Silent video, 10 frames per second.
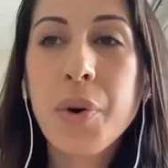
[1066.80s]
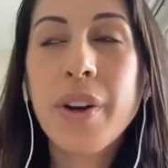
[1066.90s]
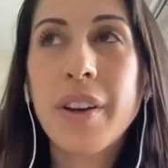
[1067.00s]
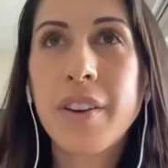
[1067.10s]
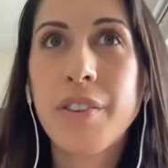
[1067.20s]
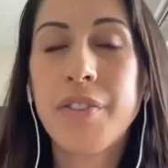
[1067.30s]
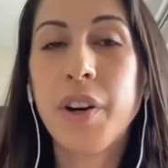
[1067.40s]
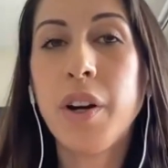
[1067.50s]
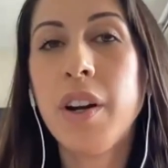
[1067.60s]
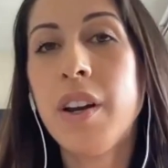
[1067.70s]
so
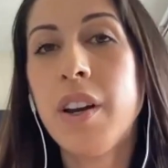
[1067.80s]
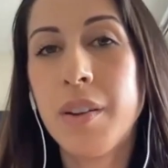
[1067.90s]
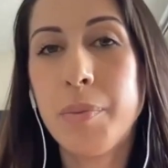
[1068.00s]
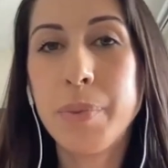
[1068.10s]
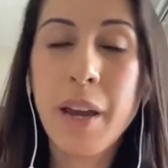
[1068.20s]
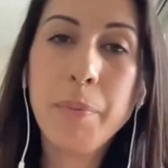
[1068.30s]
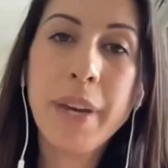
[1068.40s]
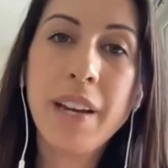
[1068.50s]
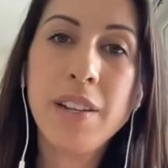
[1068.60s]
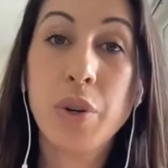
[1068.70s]
for
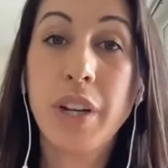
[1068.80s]
plant-based